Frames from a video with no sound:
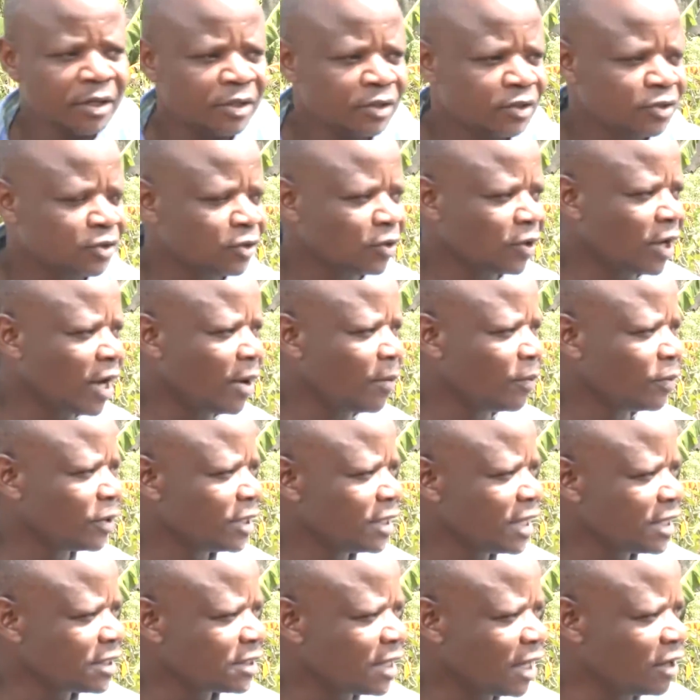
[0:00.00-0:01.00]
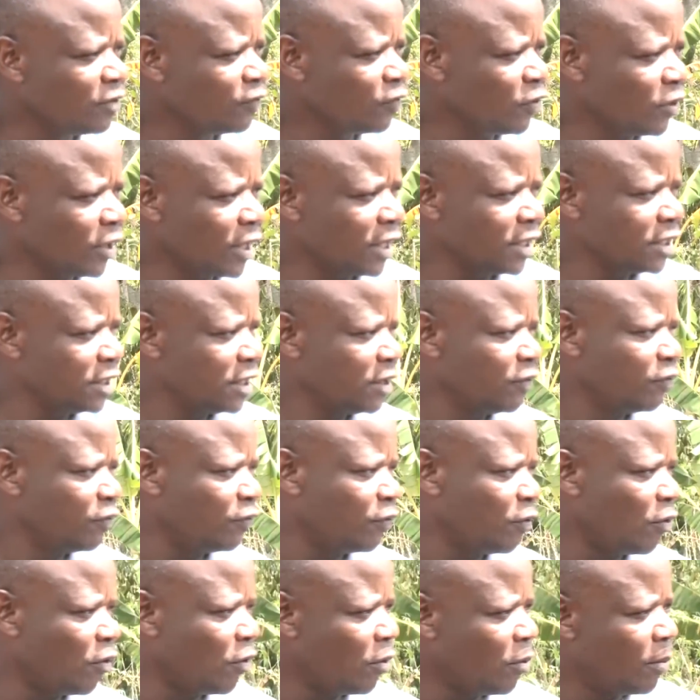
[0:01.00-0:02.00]
So I'm just advocating
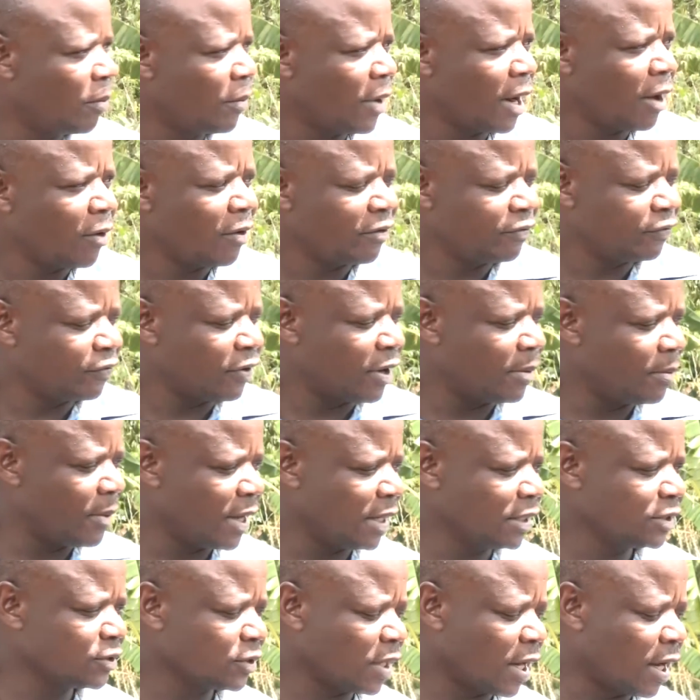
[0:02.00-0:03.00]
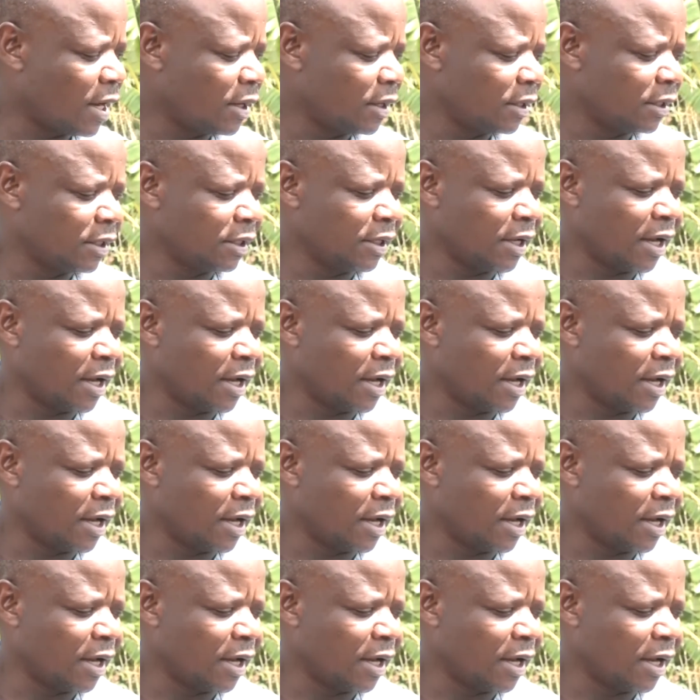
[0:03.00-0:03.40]
for our farmers and